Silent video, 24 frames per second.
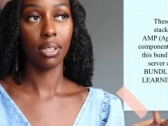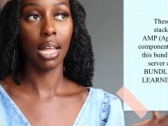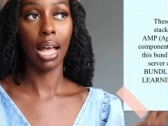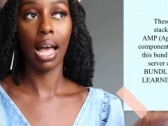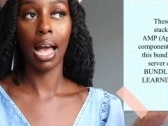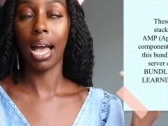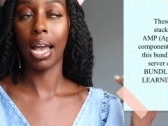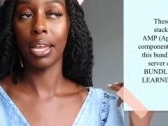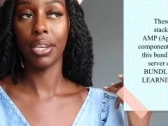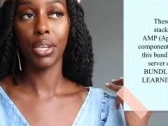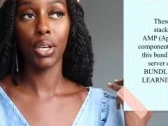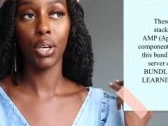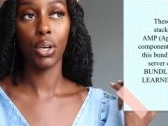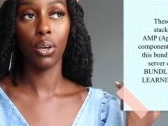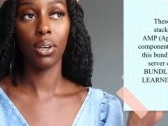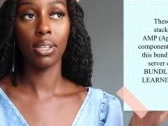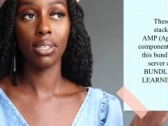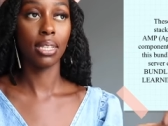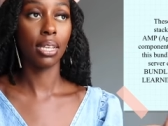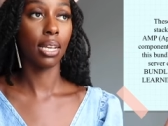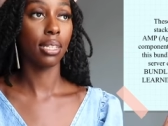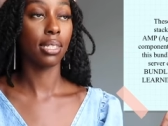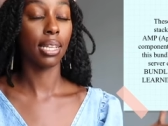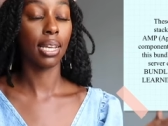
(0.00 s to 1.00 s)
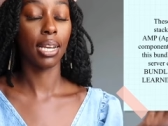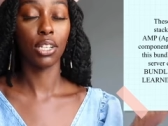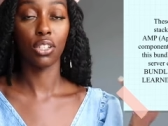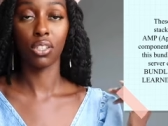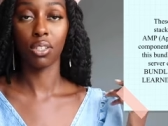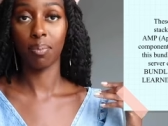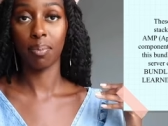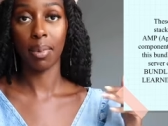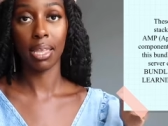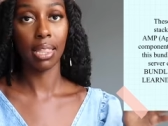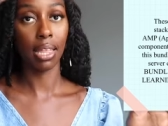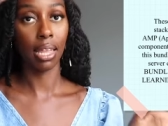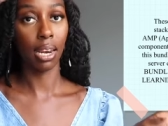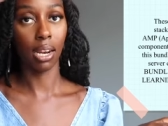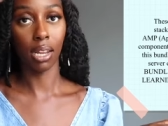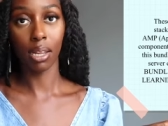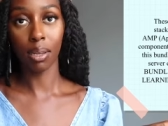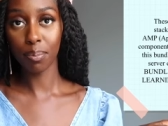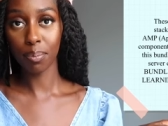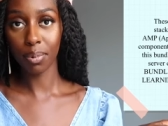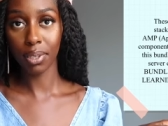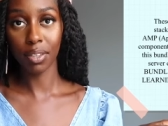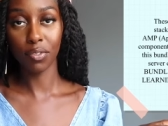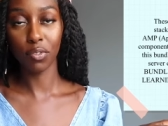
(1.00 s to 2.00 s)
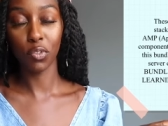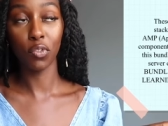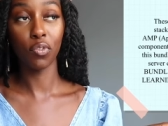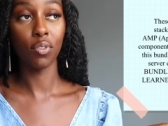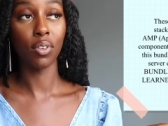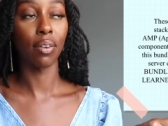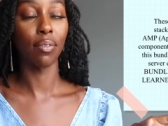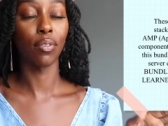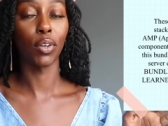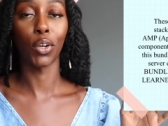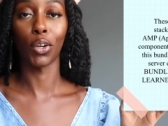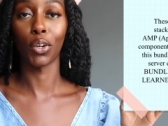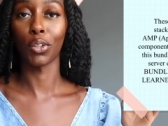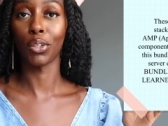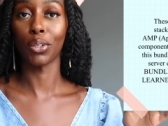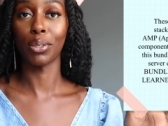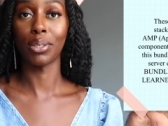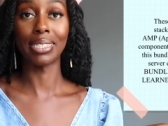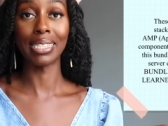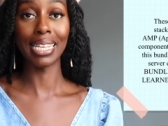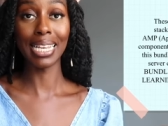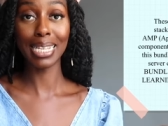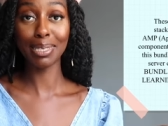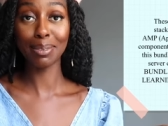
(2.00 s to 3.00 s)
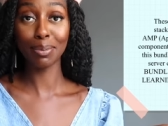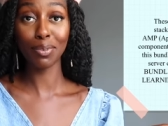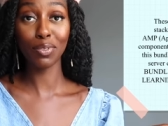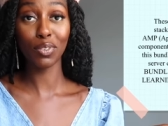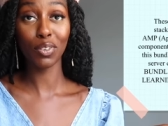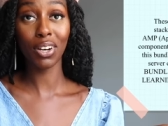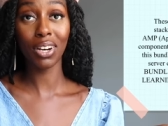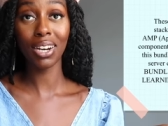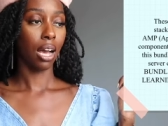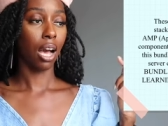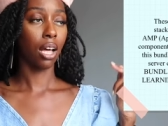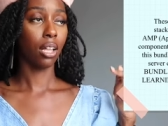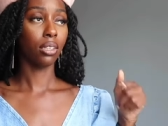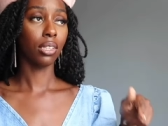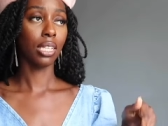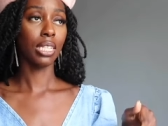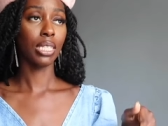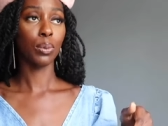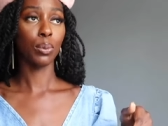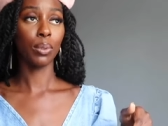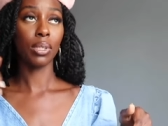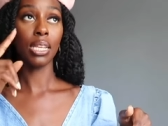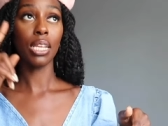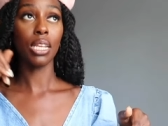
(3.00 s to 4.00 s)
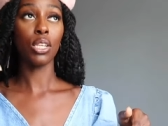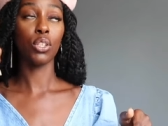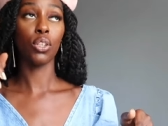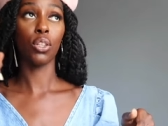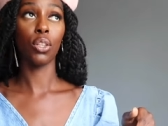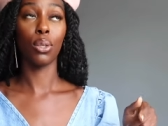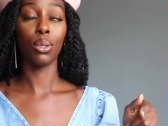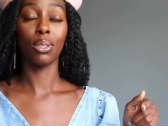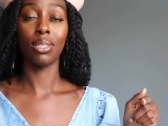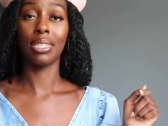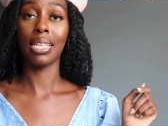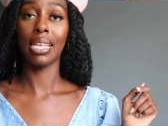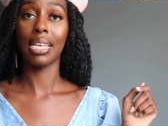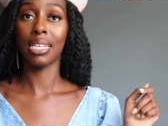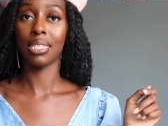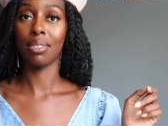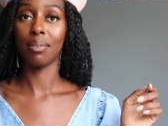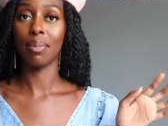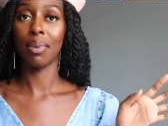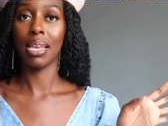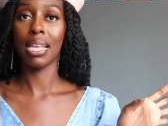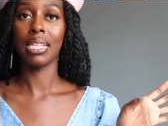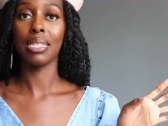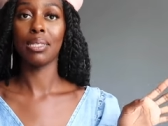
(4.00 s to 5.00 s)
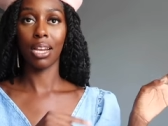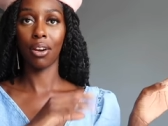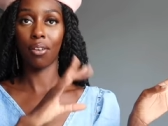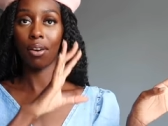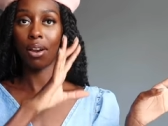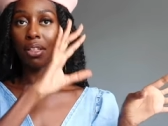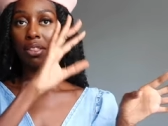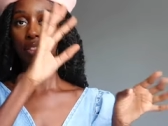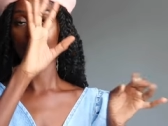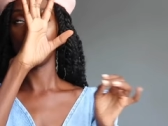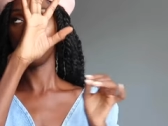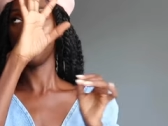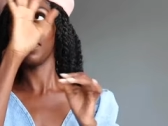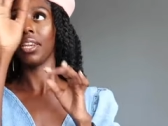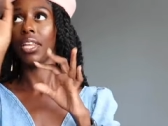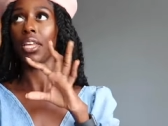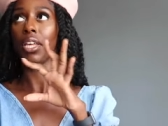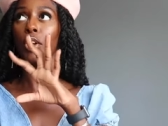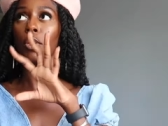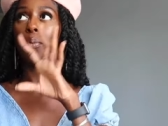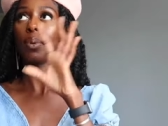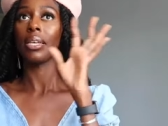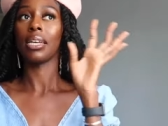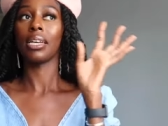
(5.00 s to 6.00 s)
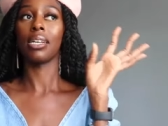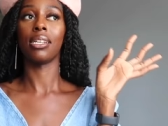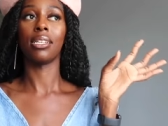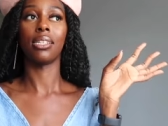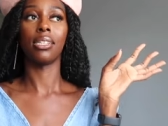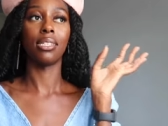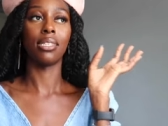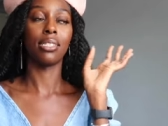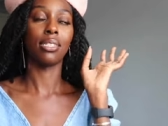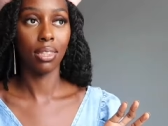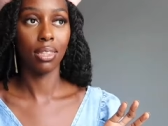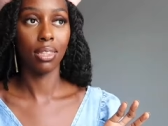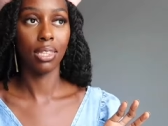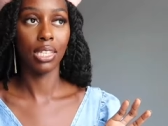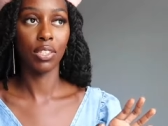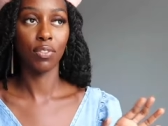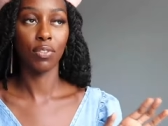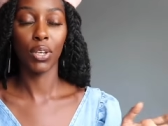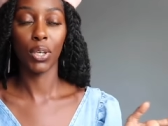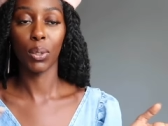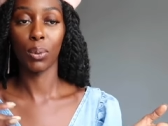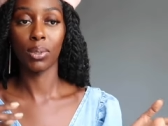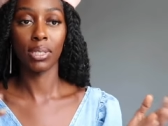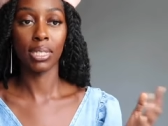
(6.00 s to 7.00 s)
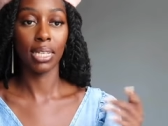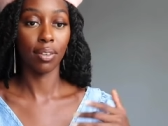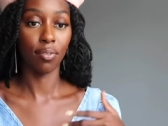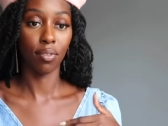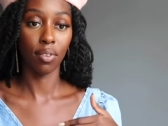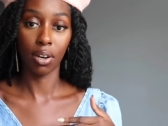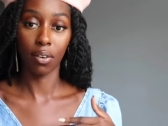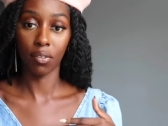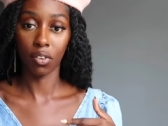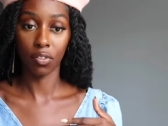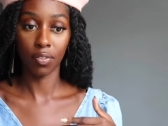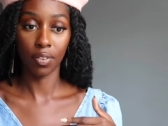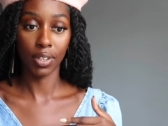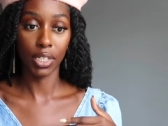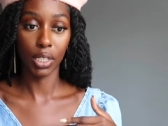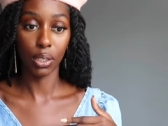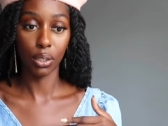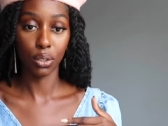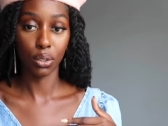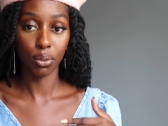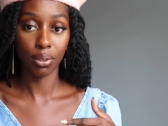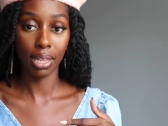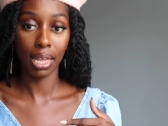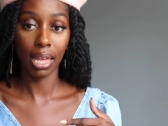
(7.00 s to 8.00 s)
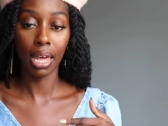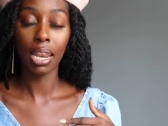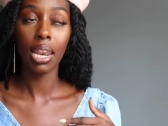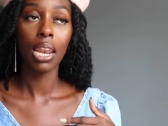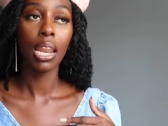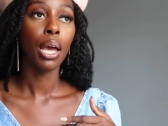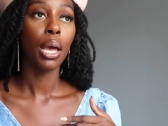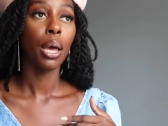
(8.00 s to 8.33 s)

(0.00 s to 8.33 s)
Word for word: I know it sounds like I just made that up if you've never heard those things before. I'll list what each of those things mean around the video because this video will take forever if I don't do that.